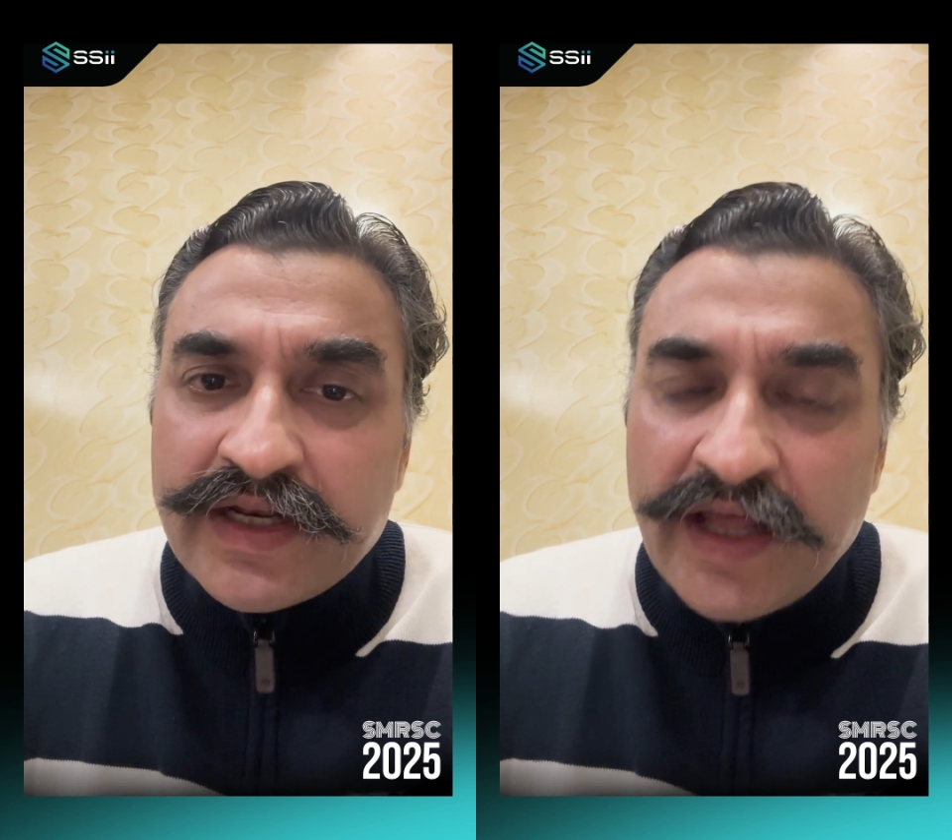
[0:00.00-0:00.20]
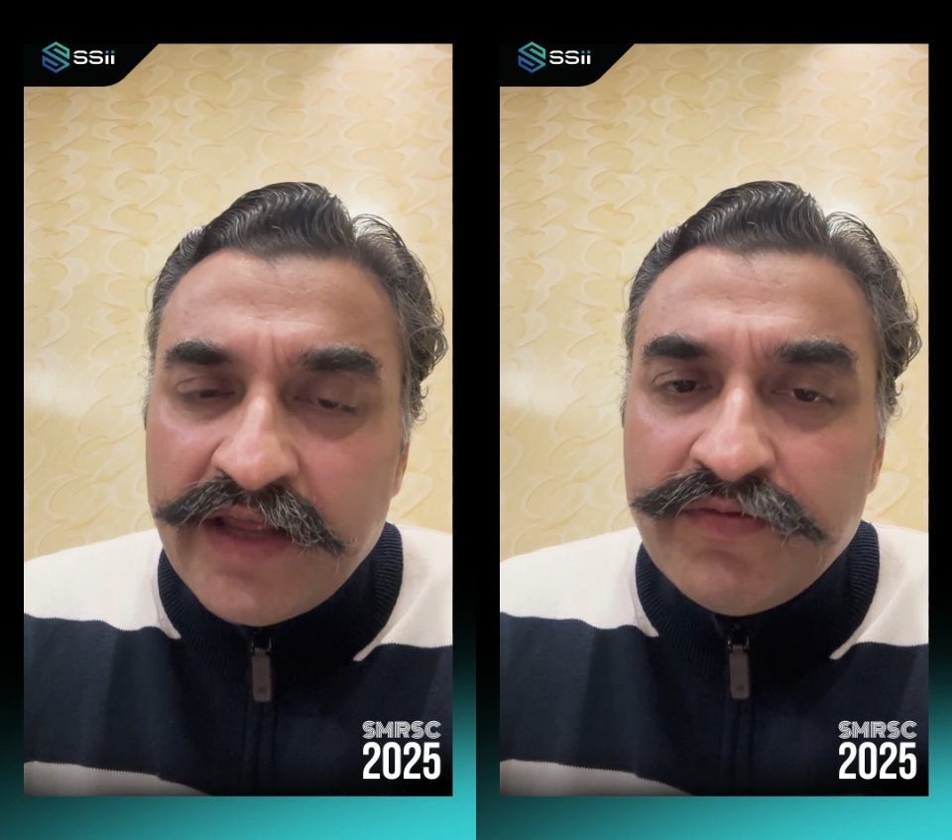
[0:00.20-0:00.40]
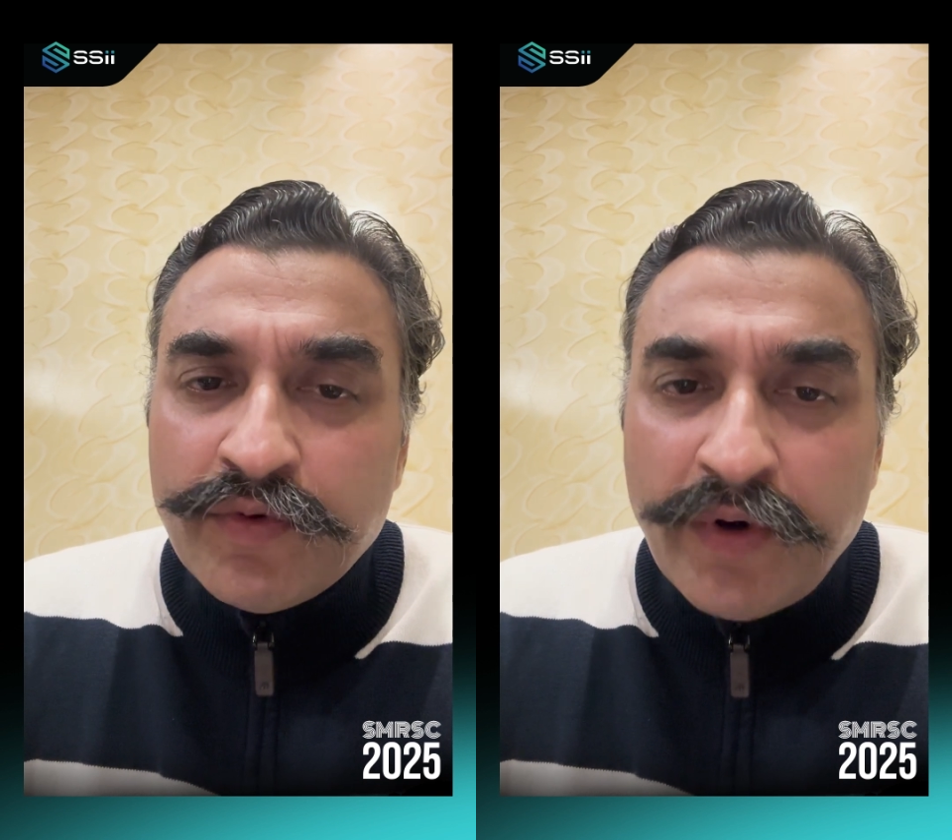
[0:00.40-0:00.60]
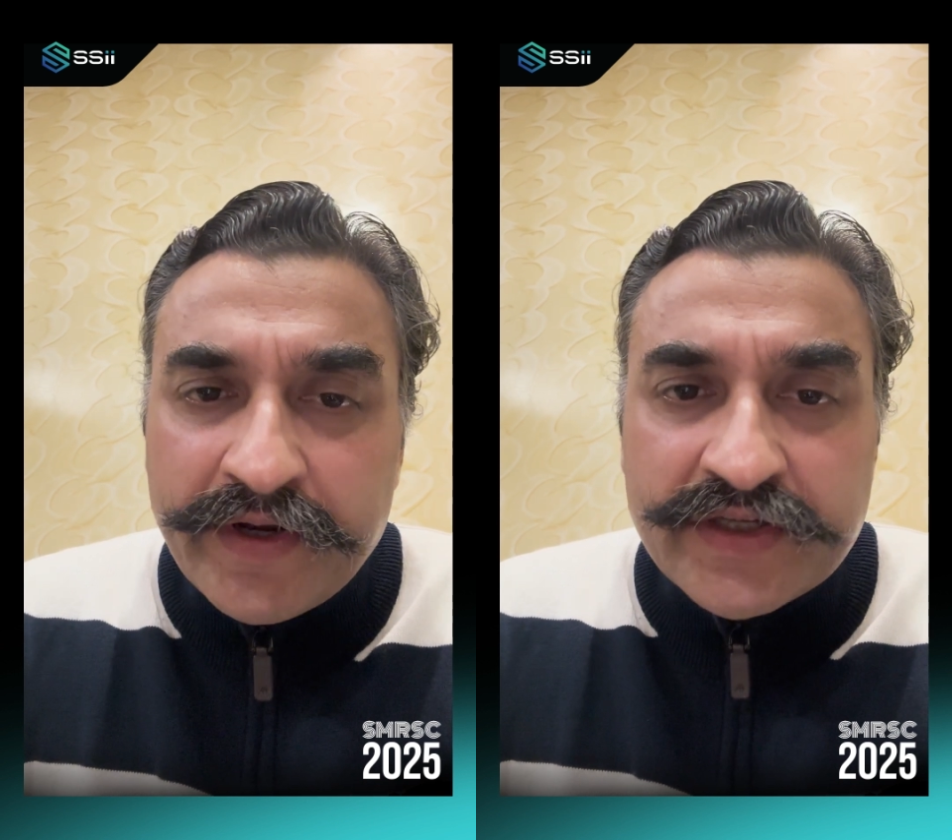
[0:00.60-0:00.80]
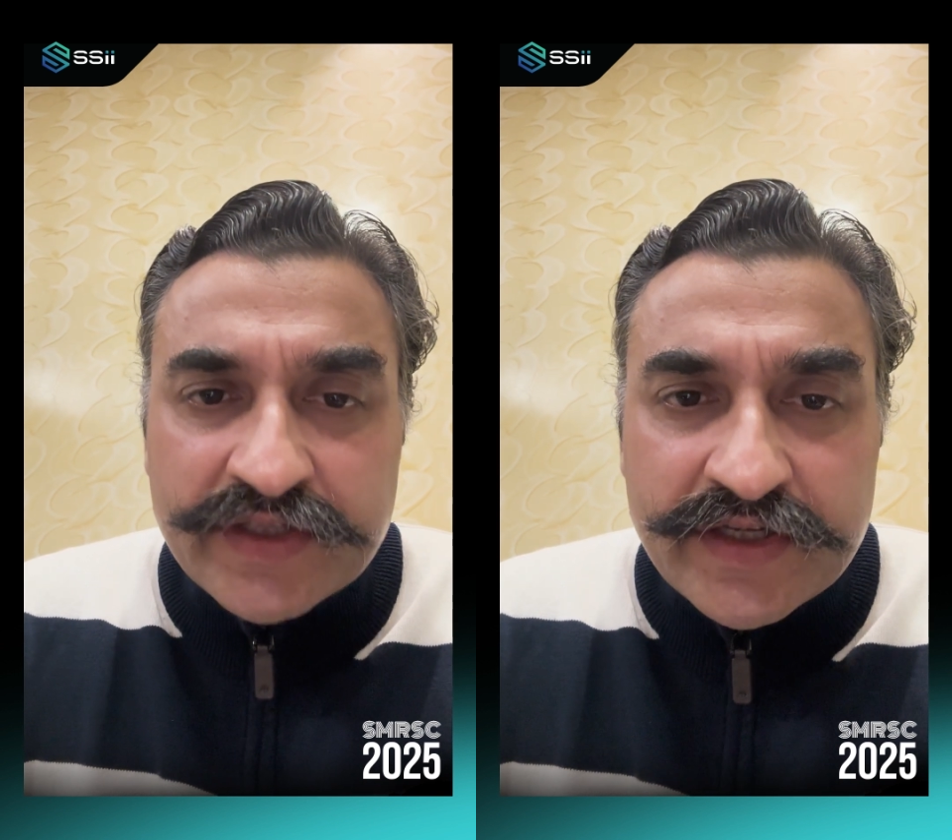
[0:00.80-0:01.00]
live
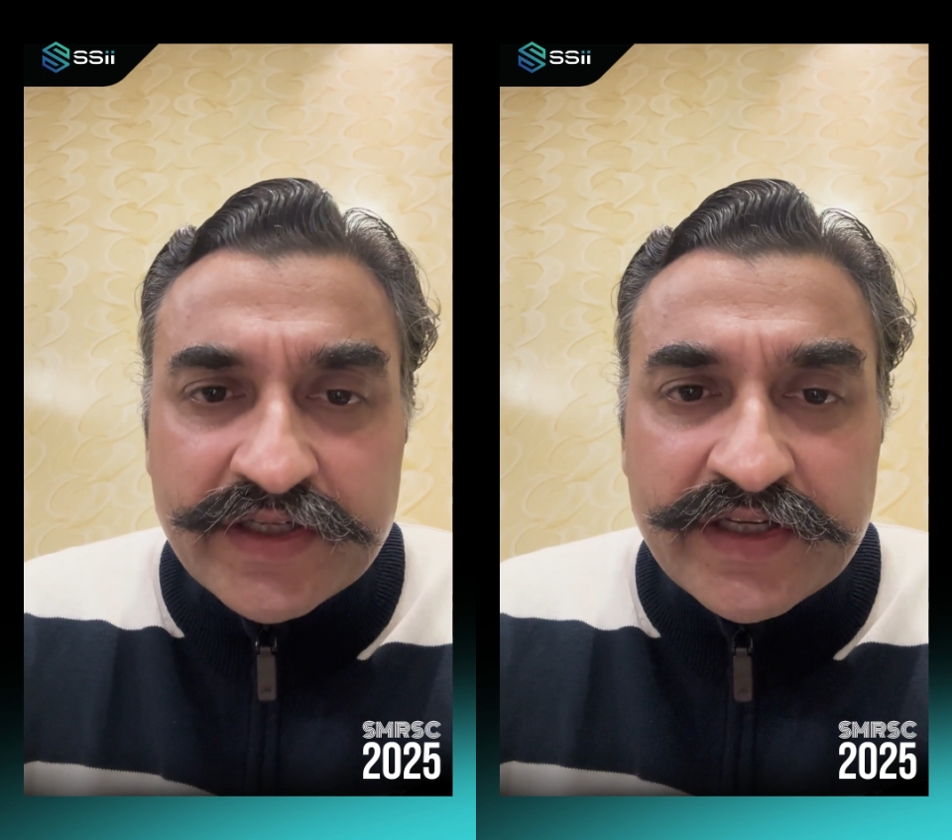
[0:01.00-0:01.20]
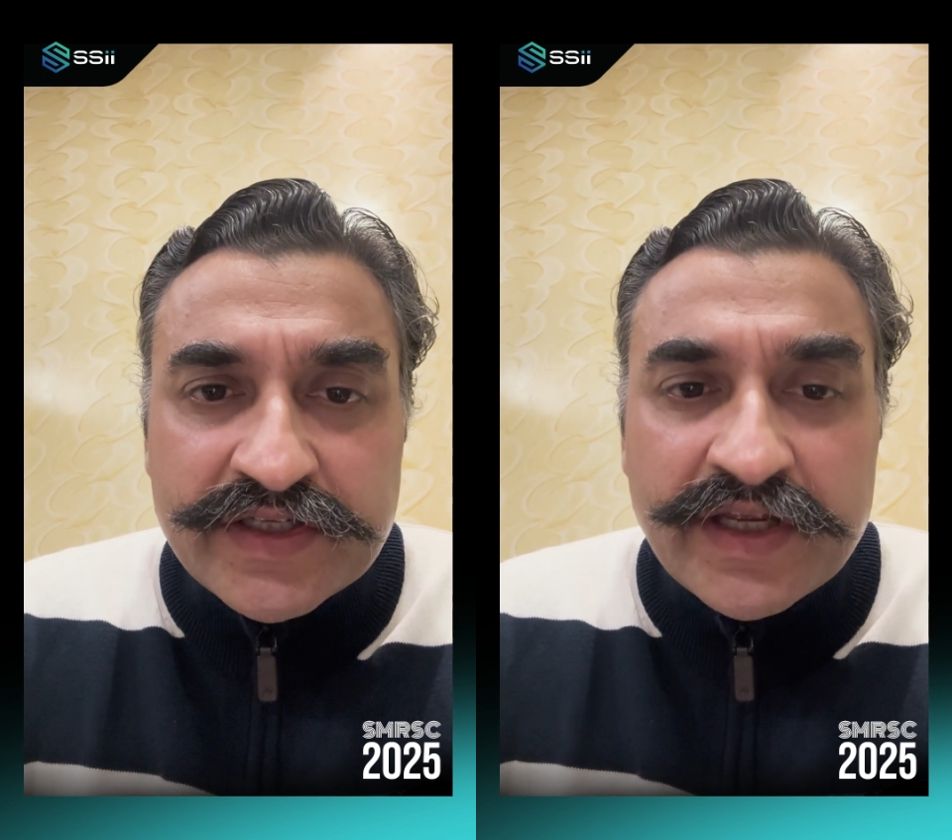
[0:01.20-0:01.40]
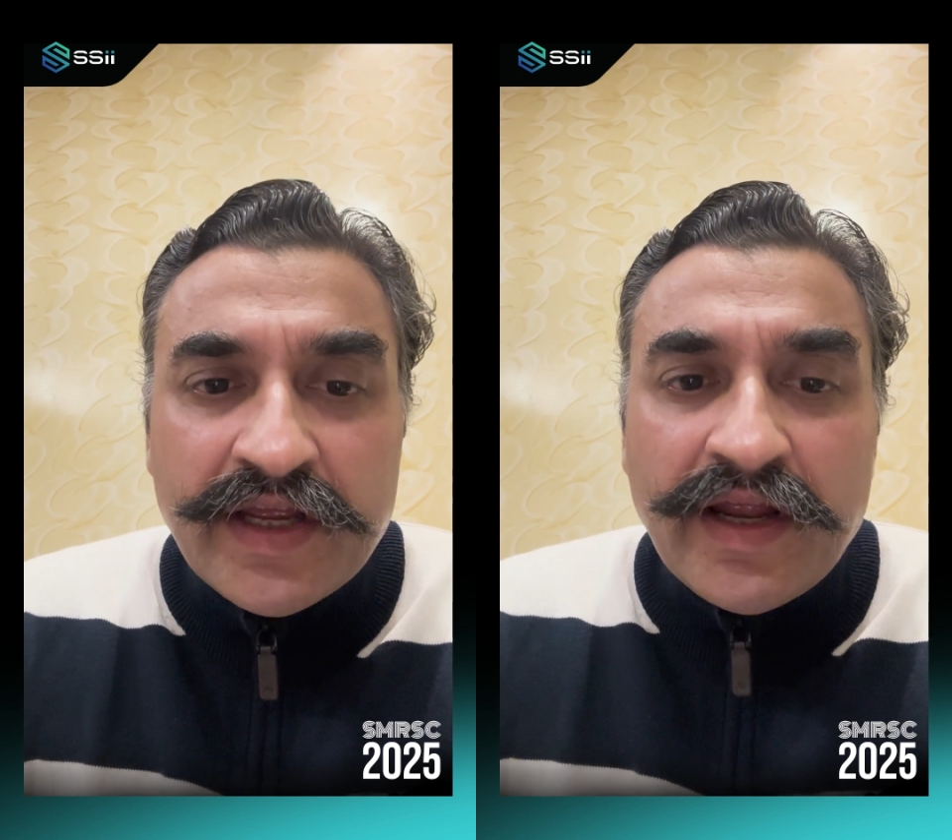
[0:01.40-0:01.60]
robotic surgeries